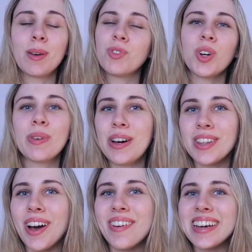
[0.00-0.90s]
I'm sure we all
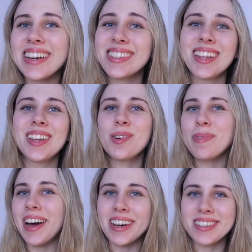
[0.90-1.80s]
know it gets a little
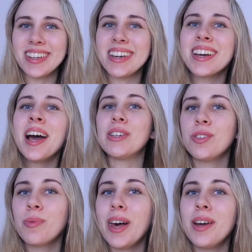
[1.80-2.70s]
bit hectic, but I
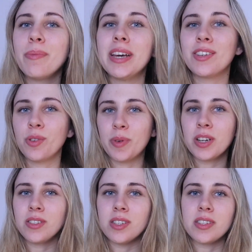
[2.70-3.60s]
do plan on being super
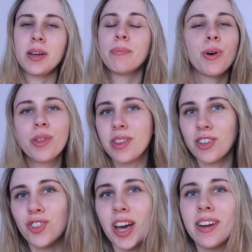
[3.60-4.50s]
consistent both on
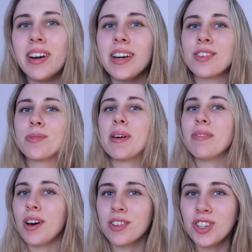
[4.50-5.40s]
this channel and also my
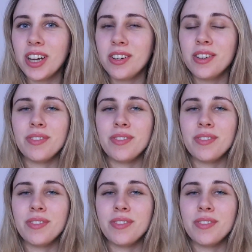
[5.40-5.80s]
vlog channel.